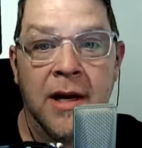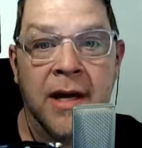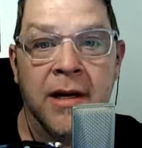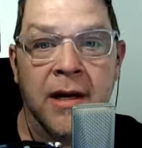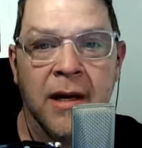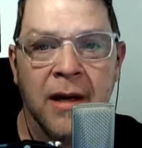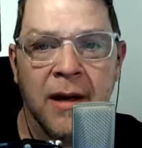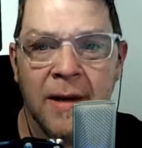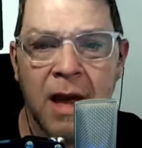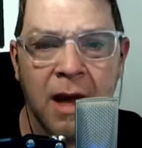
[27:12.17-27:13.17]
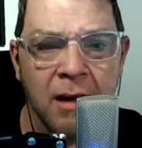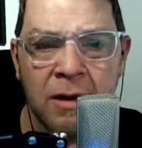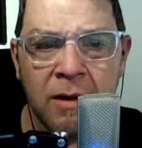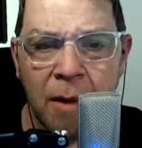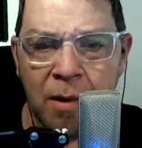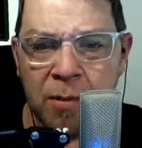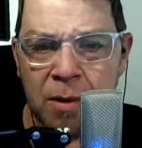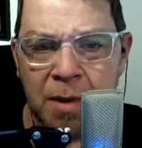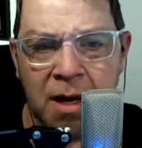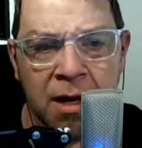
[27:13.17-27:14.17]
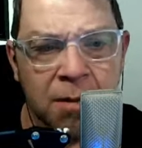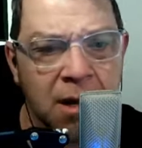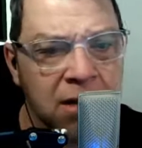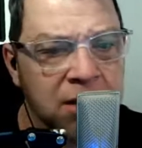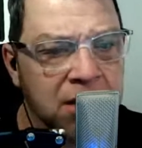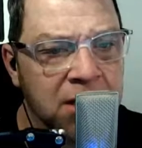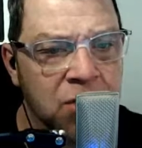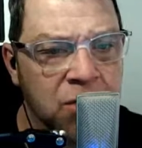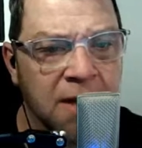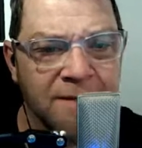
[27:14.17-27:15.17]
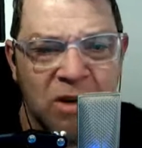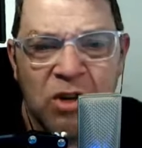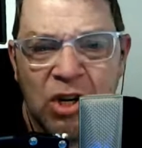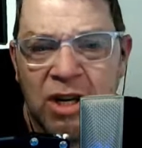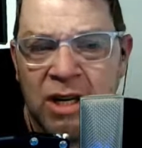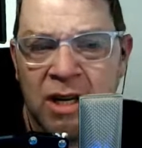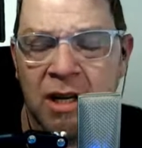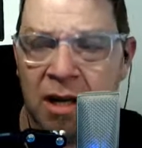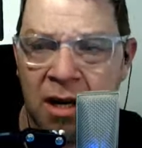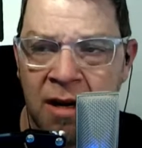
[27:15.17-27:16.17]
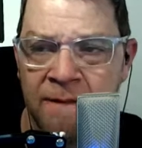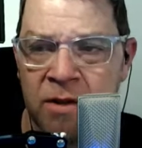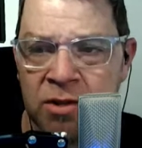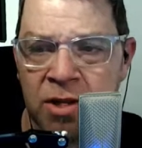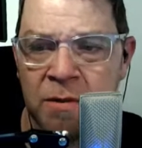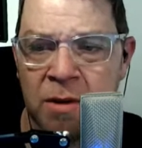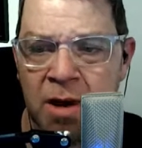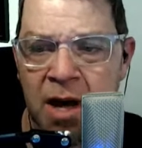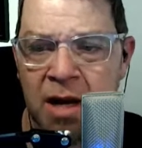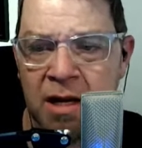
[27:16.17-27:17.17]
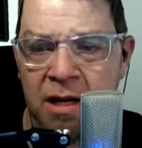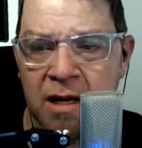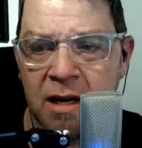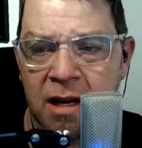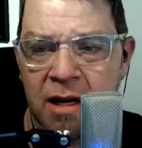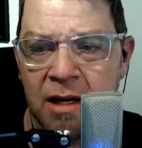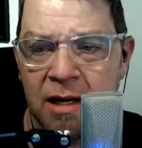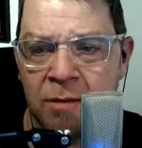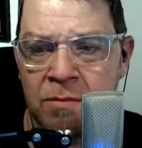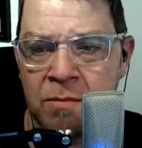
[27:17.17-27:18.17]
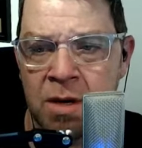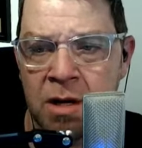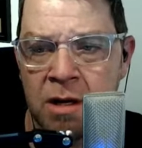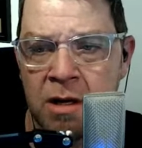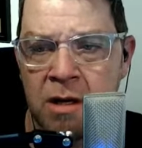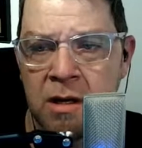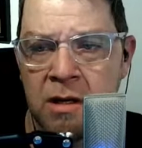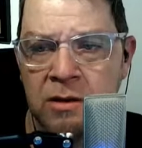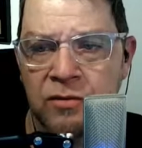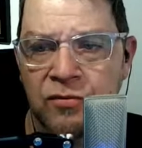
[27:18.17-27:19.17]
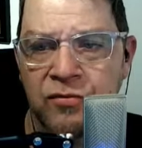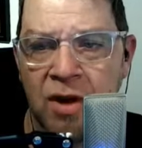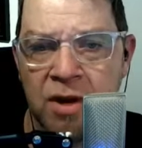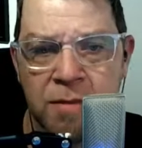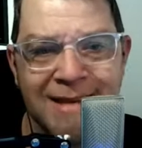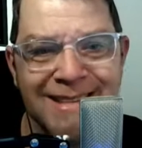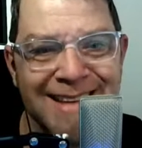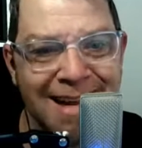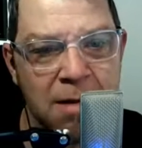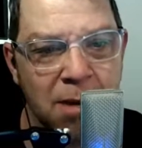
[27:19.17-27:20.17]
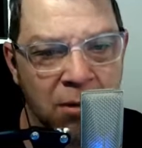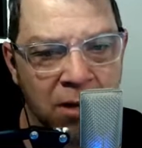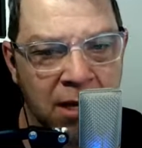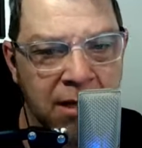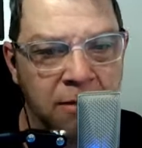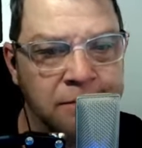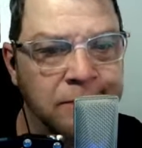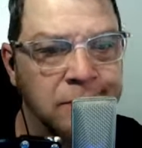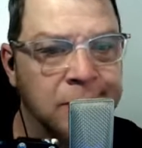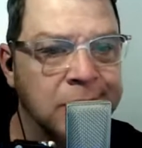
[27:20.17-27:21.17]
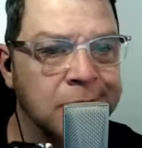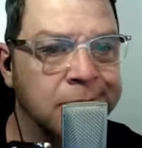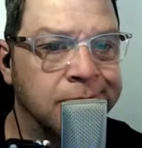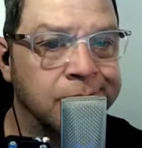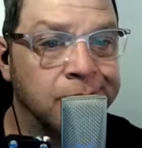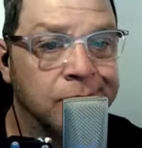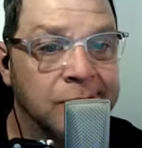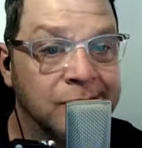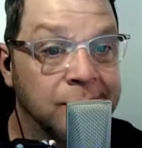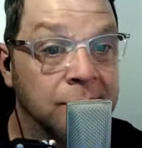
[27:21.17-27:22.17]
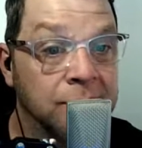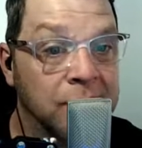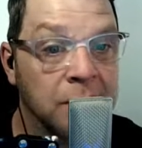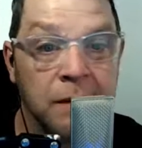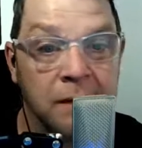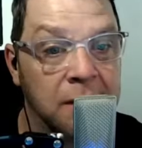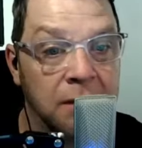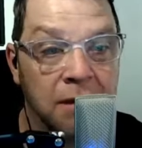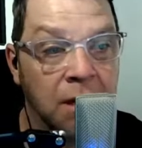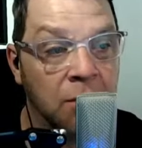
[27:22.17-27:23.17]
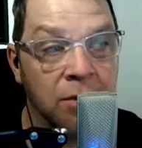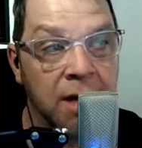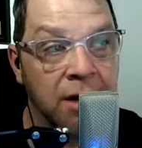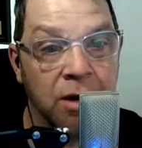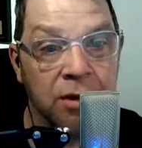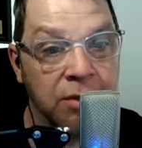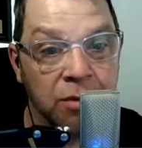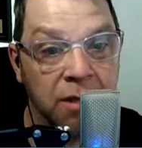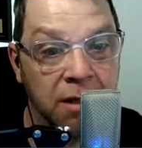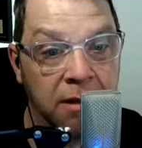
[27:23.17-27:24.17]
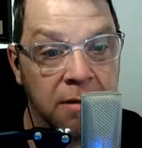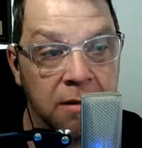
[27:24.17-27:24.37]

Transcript: and yeah, I don't know, I probably put about 100 miles on it this week. I feel good. Feels good to be riding. Fun to be excited about riding. So that's about it. I won't ride it all this week.